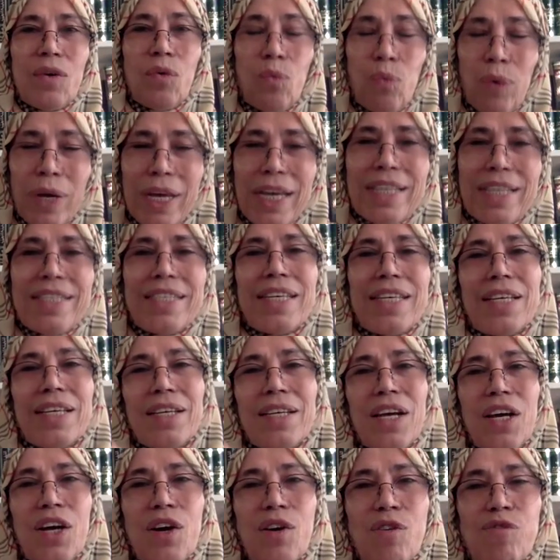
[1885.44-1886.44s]
waiting
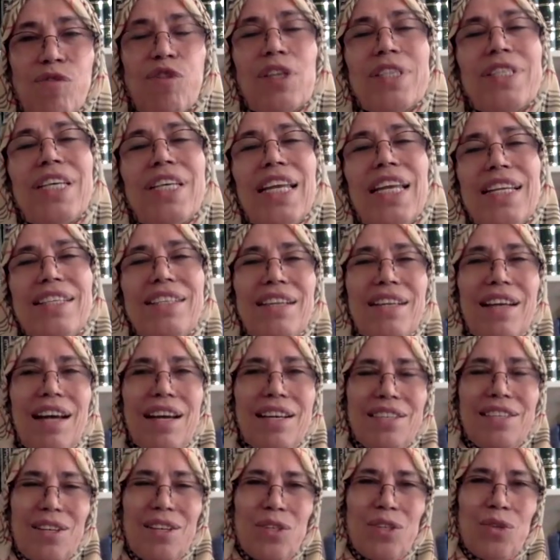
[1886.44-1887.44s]
for Salat al
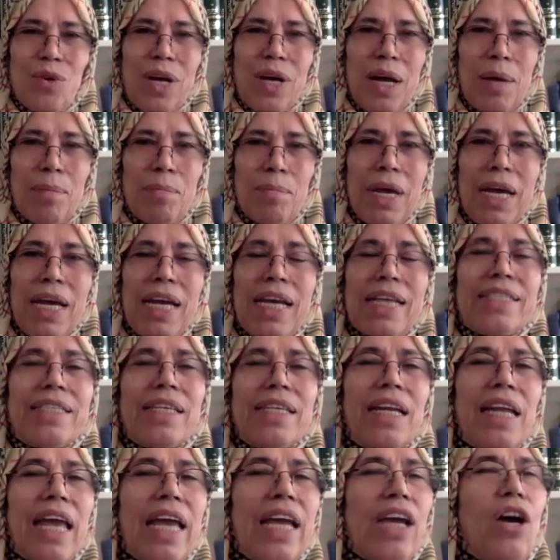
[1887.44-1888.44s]
Asr to come. It's
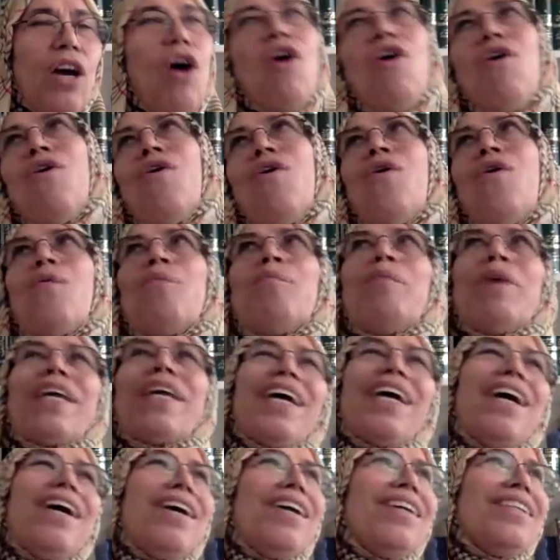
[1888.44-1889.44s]
not like, oh my
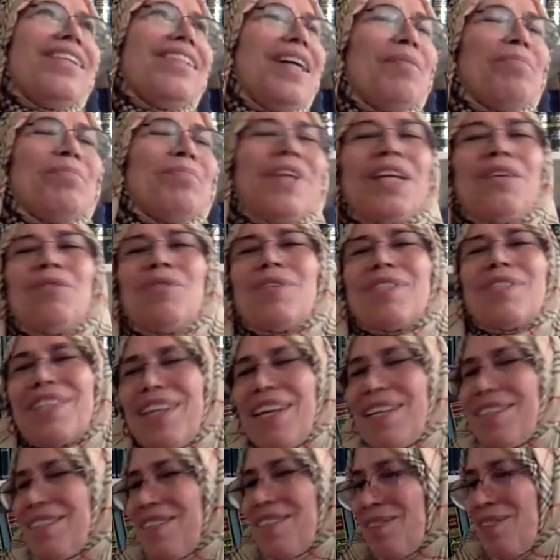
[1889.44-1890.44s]
God, I'm done with
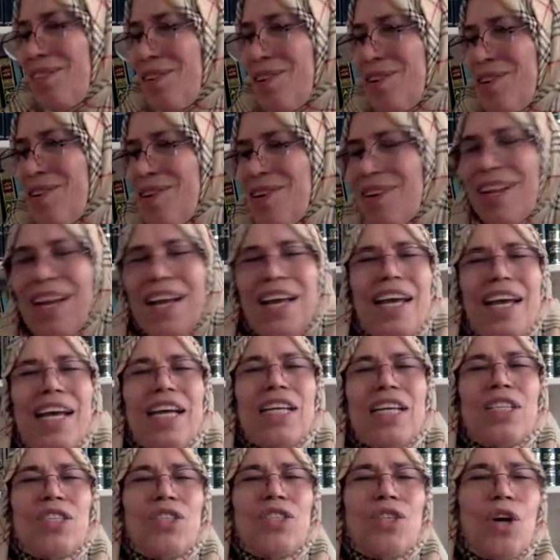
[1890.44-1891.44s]
Salat al Dhuhr.
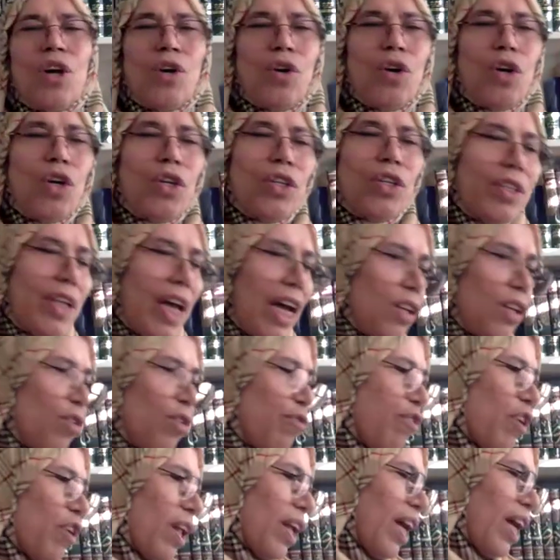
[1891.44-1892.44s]
It's so good. And then you
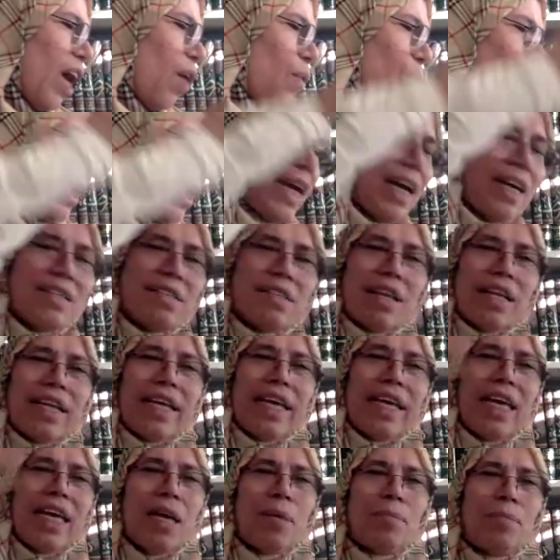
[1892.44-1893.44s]
forgot when Asr
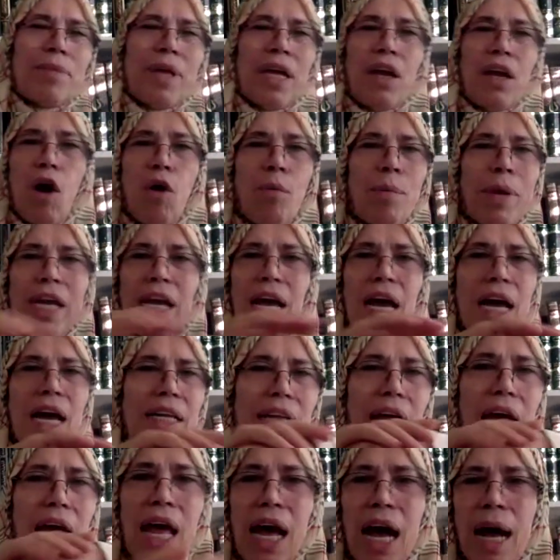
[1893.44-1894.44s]
came. Then, oh my
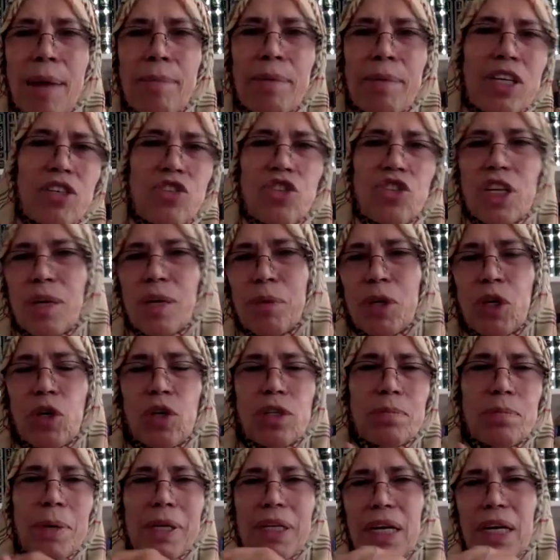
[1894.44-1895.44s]
God, I'm rushing
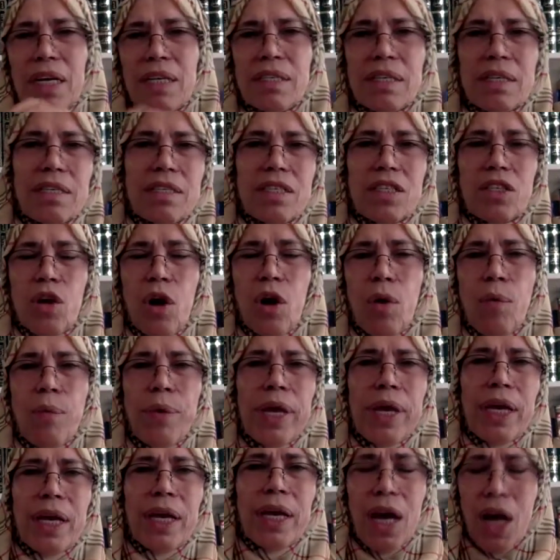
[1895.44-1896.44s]
because my Asr is
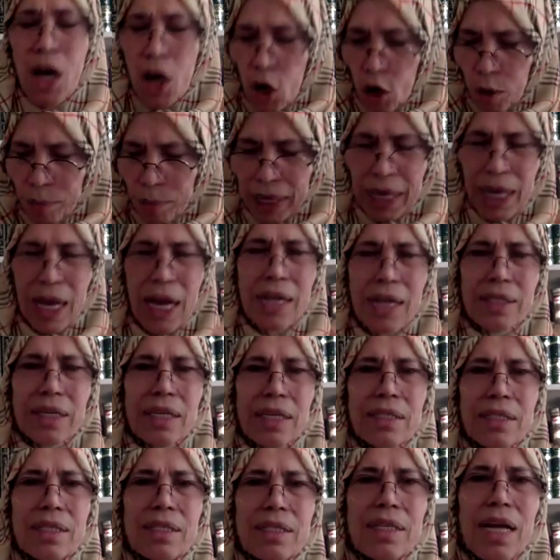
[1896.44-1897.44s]
going. Oh my God,
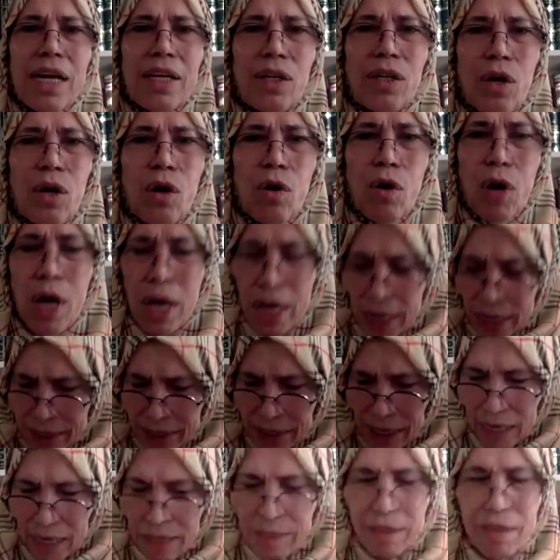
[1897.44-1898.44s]
I did not know
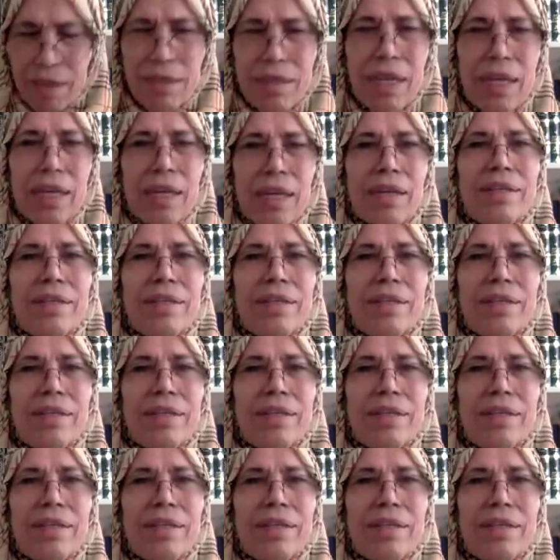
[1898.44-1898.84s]
it's Asr.